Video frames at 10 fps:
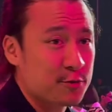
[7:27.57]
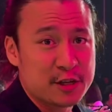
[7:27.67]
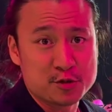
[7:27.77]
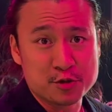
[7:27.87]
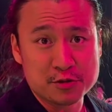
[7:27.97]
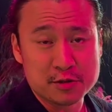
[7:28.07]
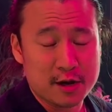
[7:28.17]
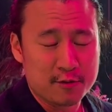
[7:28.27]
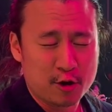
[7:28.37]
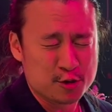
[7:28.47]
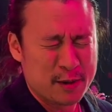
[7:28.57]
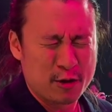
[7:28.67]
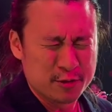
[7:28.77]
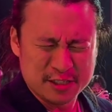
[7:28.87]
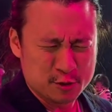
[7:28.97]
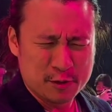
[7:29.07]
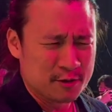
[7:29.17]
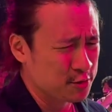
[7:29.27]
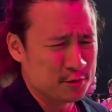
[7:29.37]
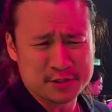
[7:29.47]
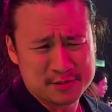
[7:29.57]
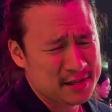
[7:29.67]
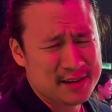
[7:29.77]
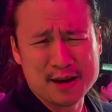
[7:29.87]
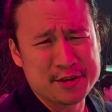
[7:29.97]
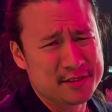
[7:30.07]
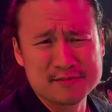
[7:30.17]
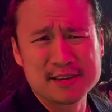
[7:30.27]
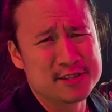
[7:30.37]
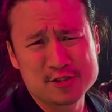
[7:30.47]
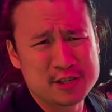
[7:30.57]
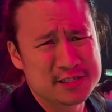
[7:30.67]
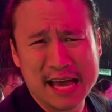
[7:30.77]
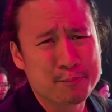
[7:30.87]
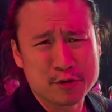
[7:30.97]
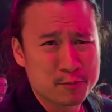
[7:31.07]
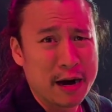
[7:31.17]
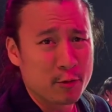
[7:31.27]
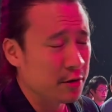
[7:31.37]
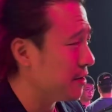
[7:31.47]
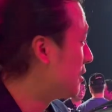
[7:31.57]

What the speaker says: plus kilometers horsepower as well. So it's ample power.